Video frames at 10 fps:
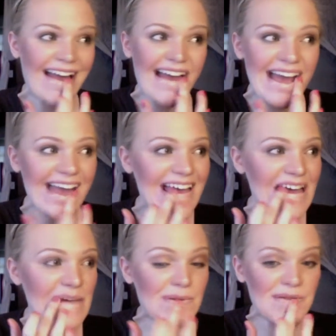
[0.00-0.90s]

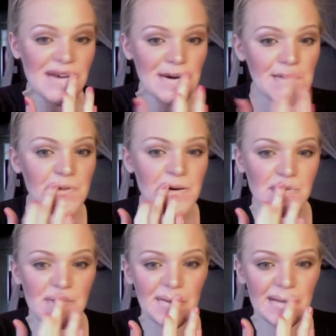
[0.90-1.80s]
and put that along
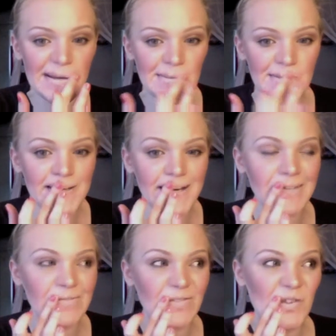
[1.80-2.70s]
my lips to kind
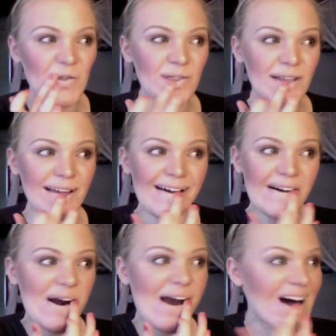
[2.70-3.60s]
of neutral
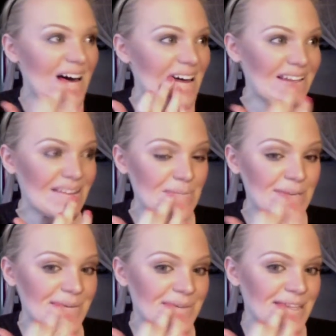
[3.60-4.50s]
out all of the
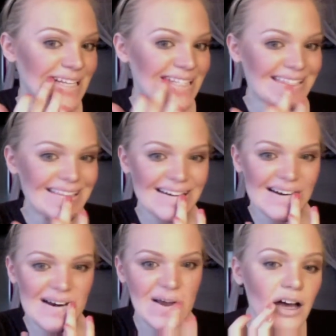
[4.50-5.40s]
pigment that's in there.